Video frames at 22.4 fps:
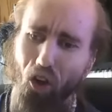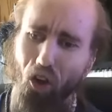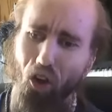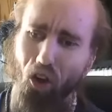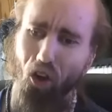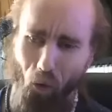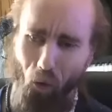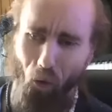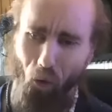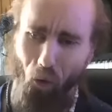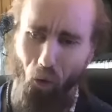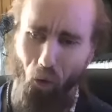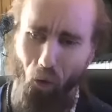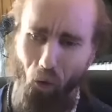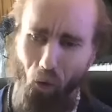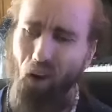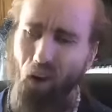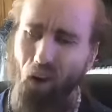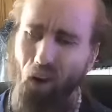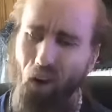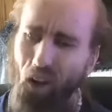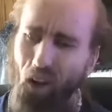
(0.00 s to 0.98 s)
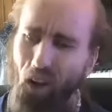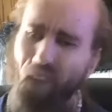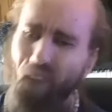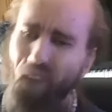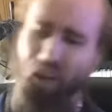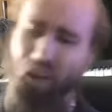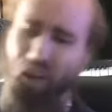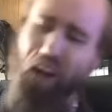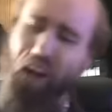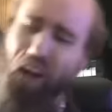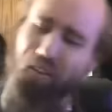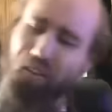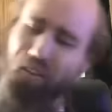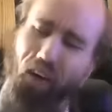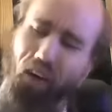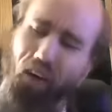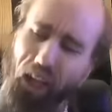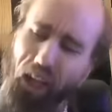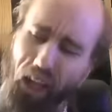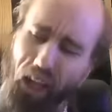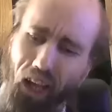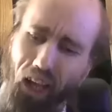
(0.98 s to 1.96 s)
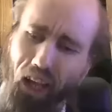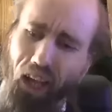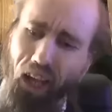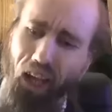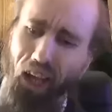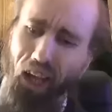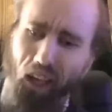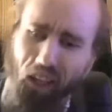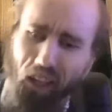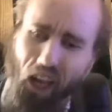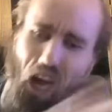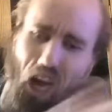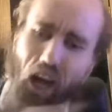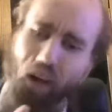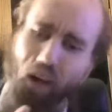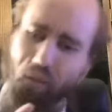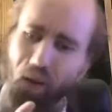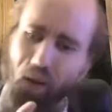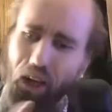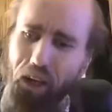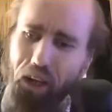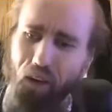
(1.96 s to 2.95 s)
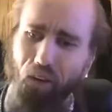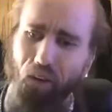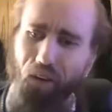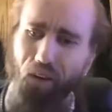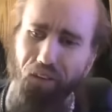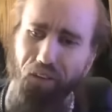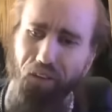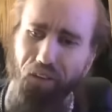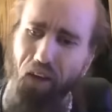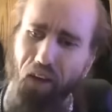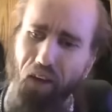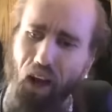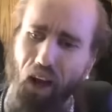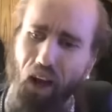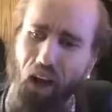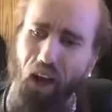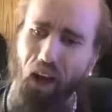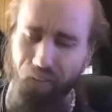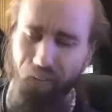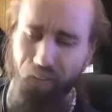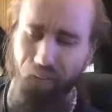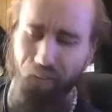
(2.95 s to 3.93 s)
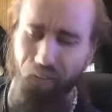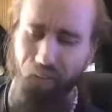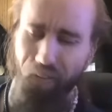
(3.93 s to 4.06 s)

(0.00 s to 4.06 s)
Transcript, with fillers: grew the fuck up, and actually got a regular job,